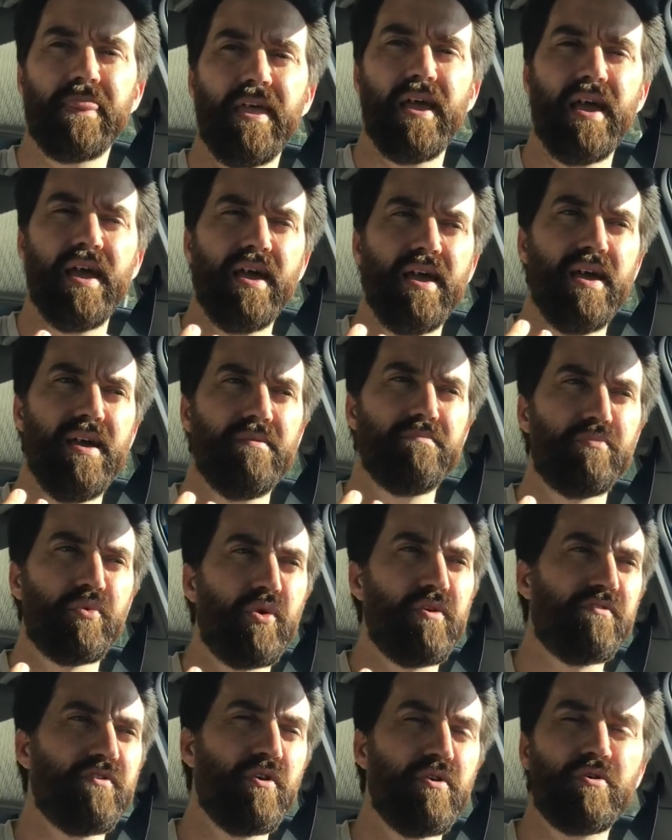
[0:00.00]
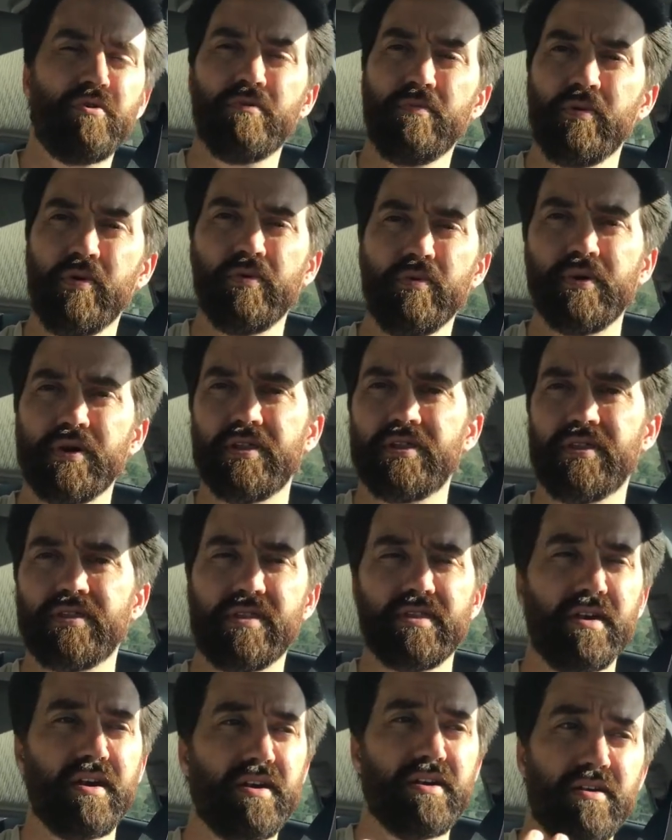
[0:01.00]
and more vulnerable with
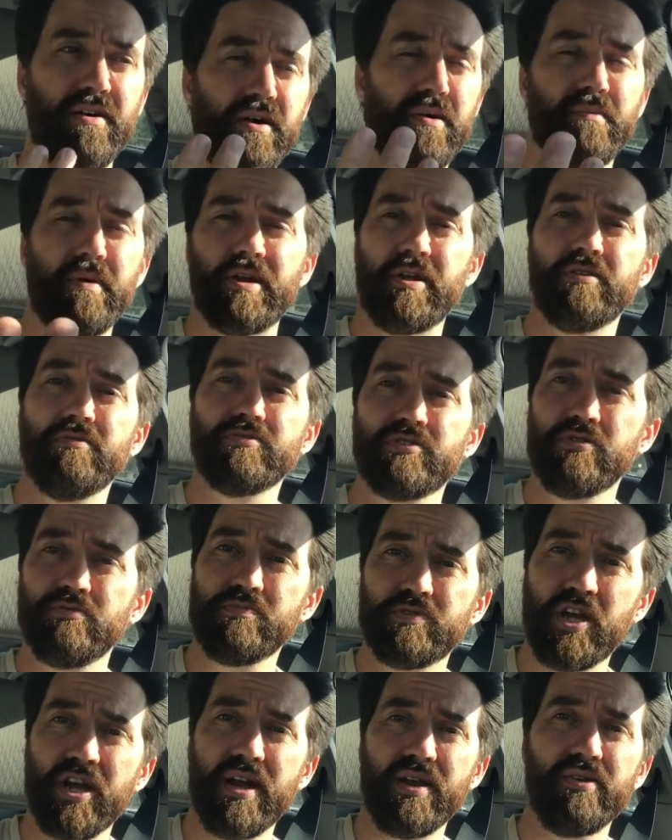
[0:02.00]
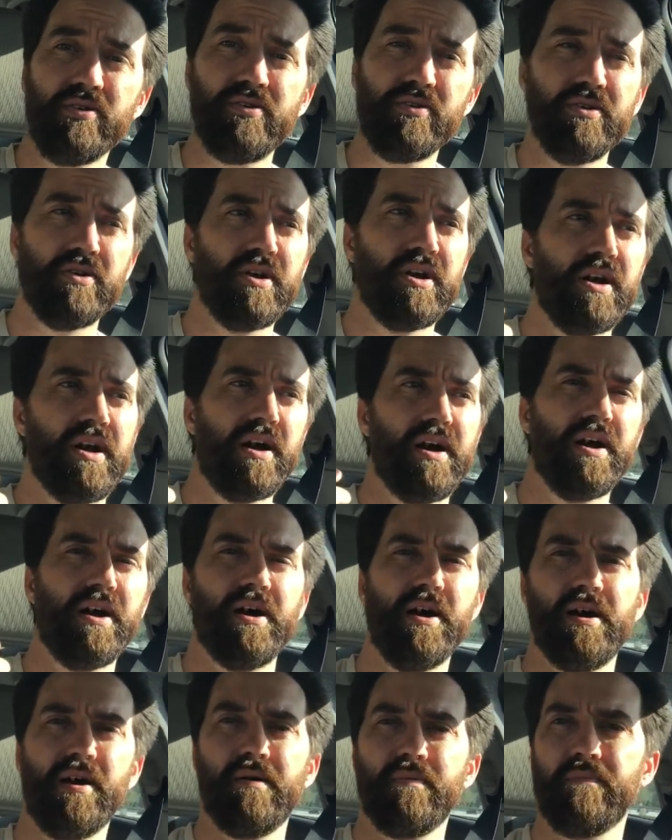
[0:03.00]
on my YouTube channel,
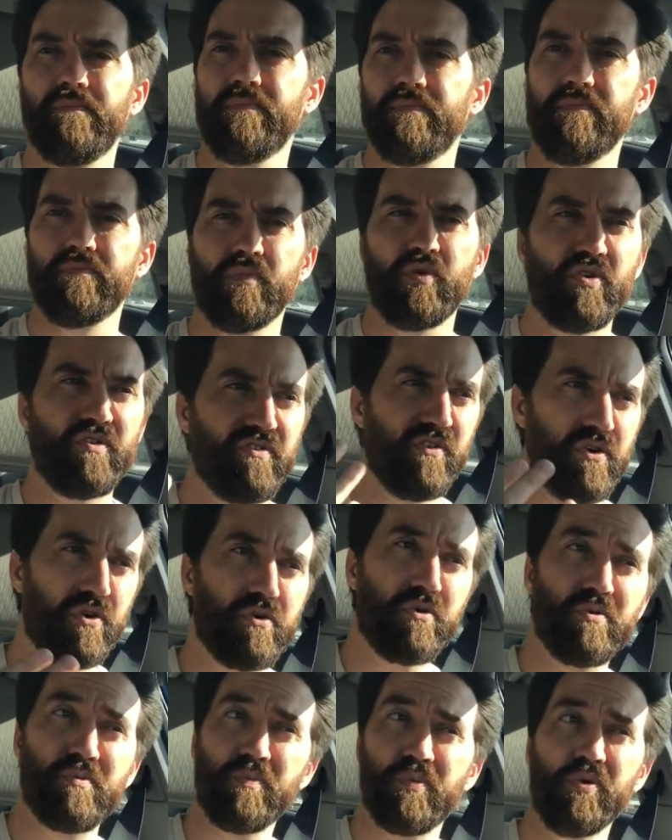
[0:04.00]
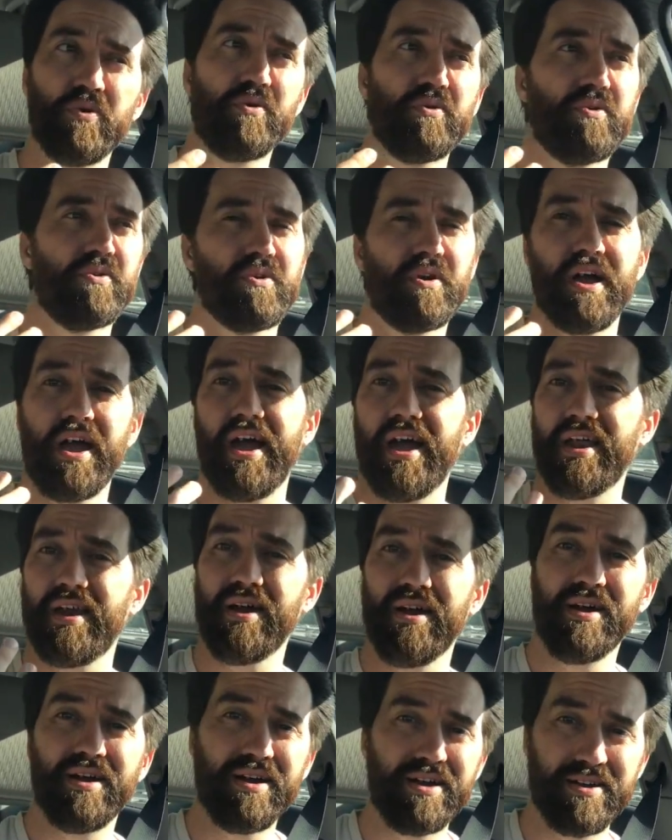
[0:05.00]
more vulnerable at,
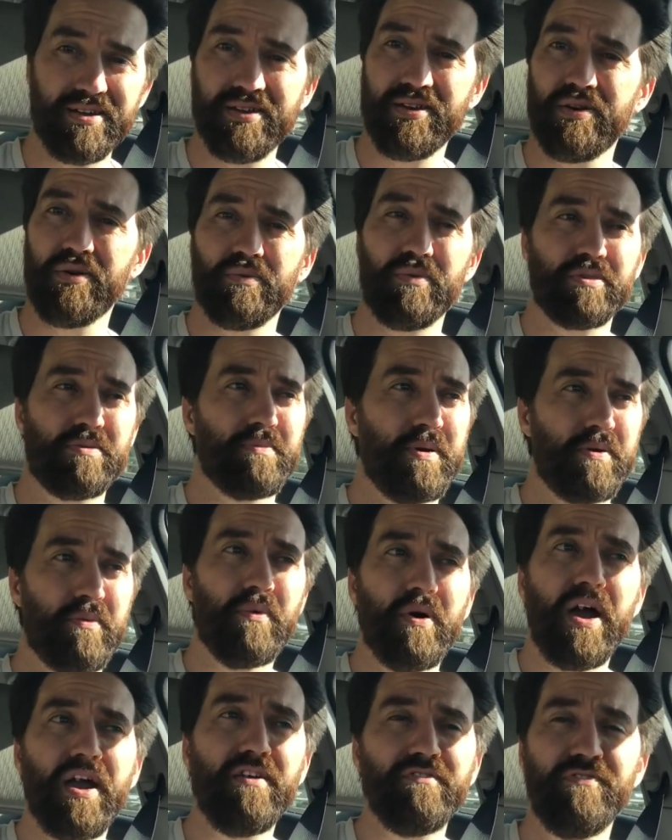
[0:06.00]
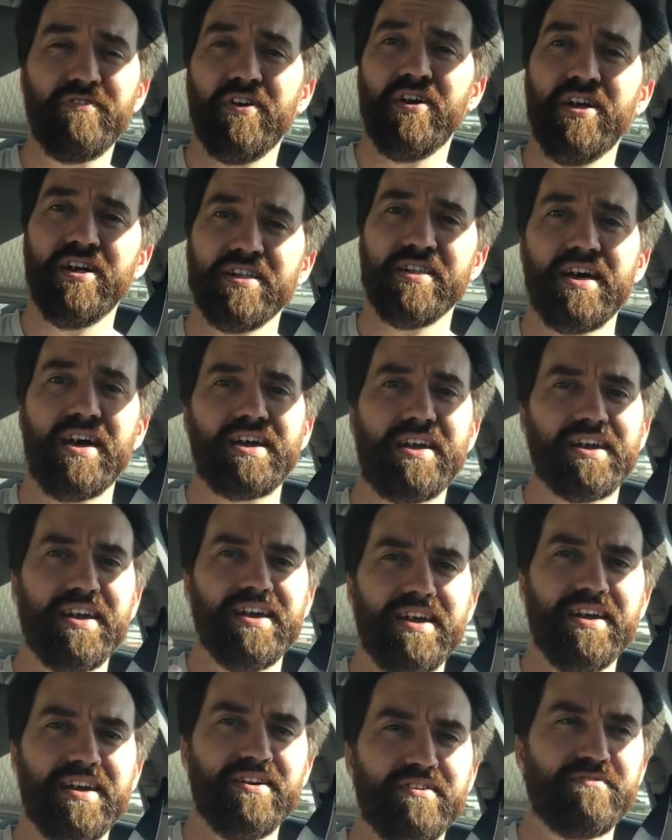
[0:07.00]
you know, with my wife. Like,
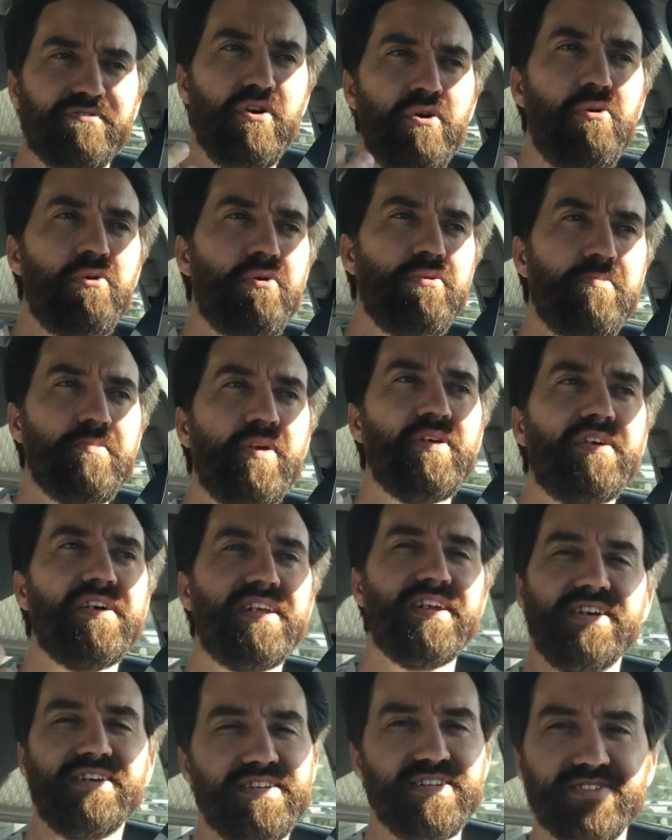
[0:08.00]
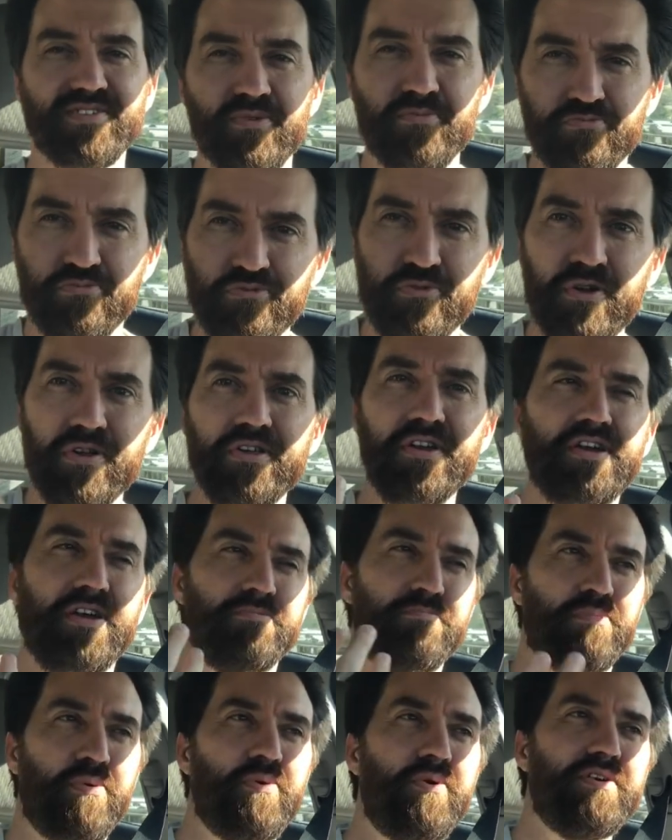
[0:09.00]
vulnerability is a really
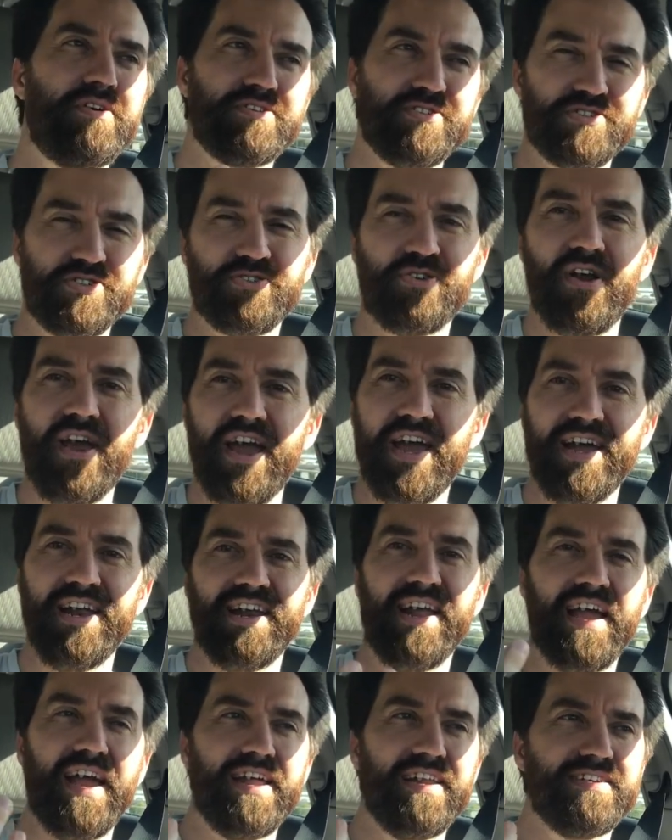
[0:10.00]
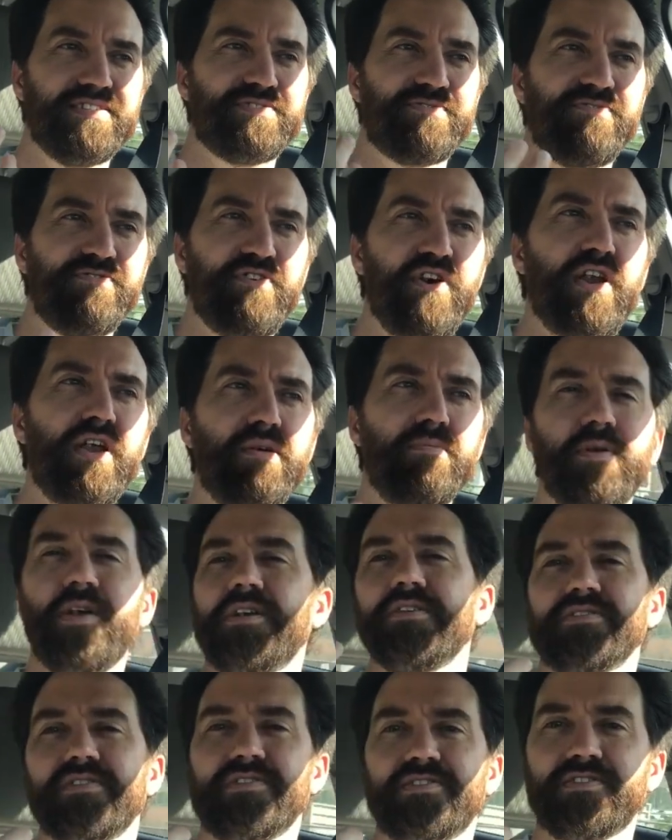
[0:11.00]
important trait, and it's funny
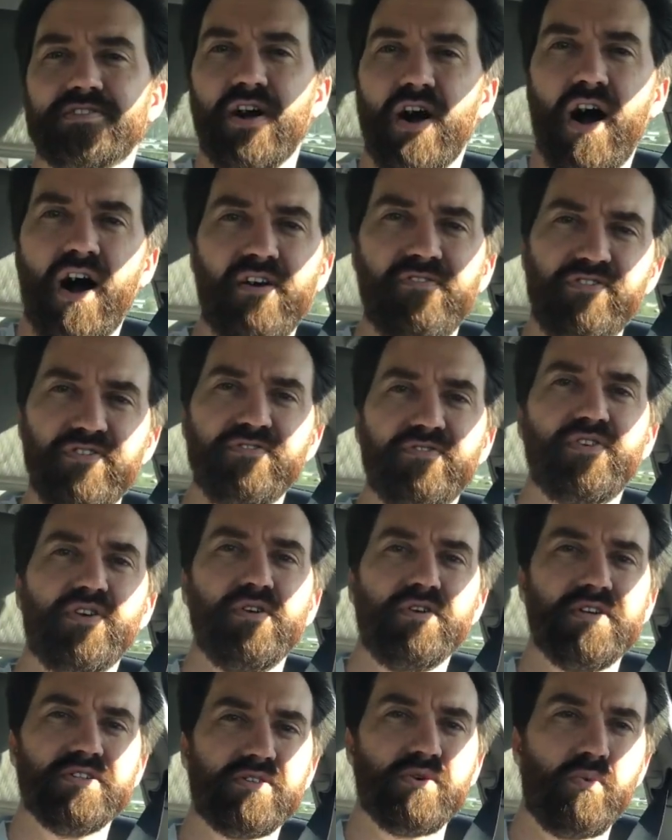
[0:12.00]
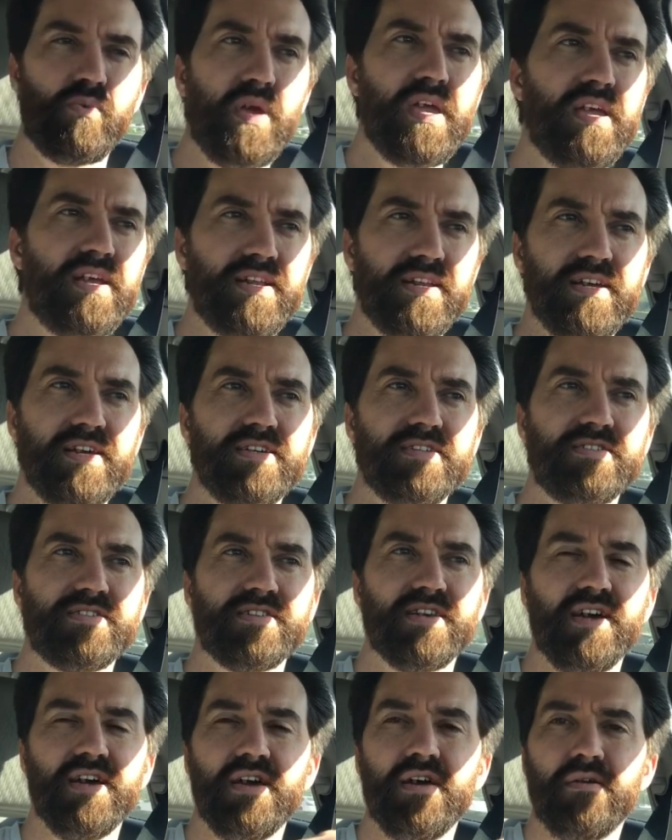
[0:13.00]
because it's often viewed as a weakness,
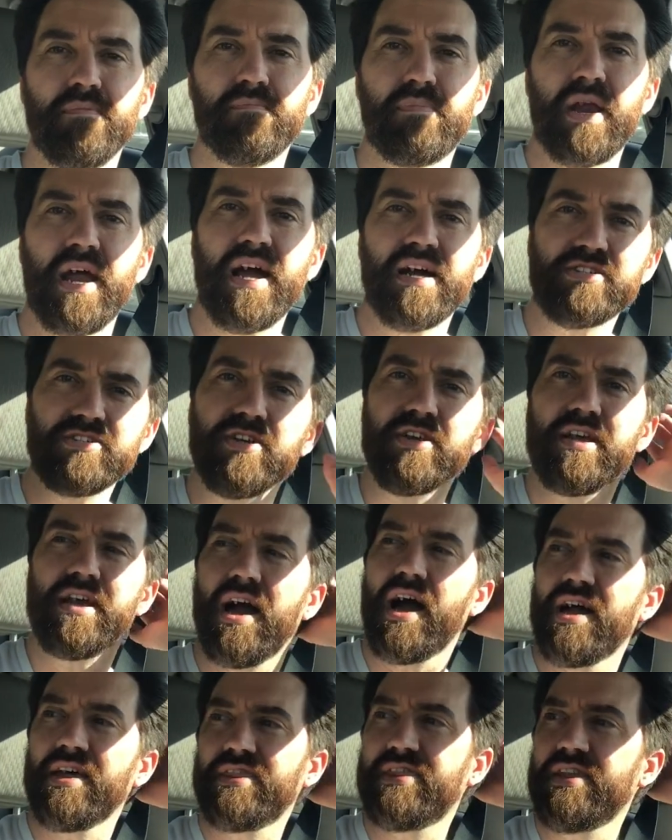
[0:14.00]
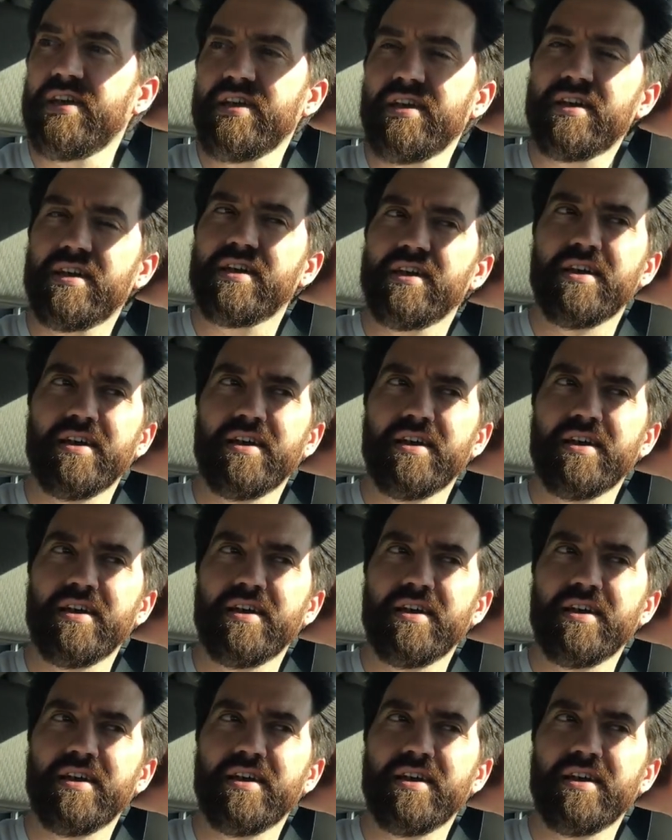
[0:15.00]
but actually I think